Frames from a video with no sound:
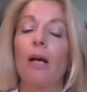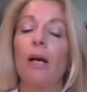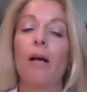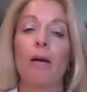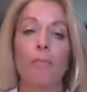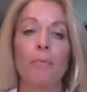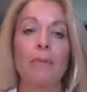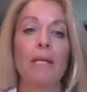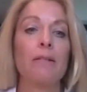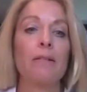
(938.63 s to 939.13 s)

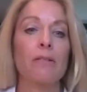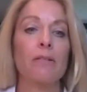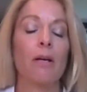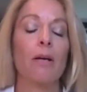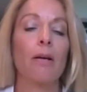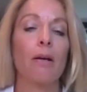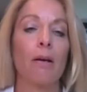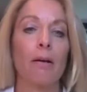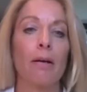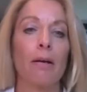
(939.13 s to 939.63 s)
yes,
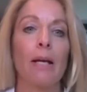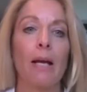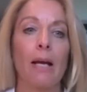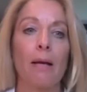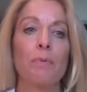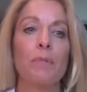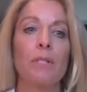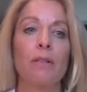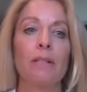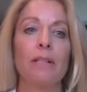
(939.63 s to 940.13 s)
I
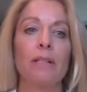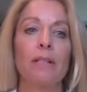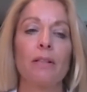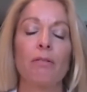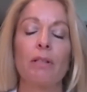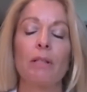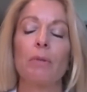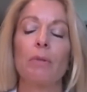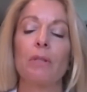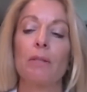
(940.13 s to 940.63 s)
absolutely agree
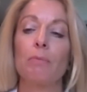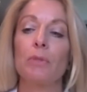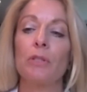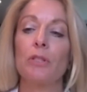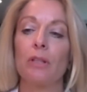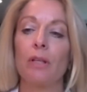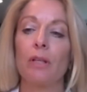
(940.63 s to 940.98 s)
with Imogen.